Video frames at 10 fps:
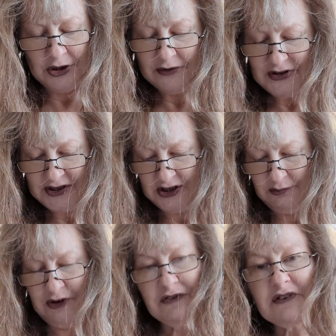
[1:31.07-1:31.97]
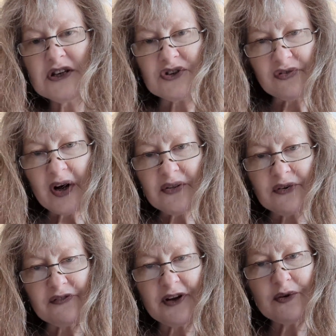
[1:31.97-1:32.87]
All of a sudden, my French
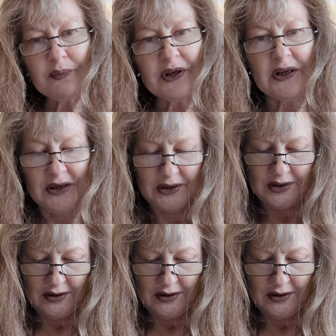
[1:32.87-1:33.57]
father found me,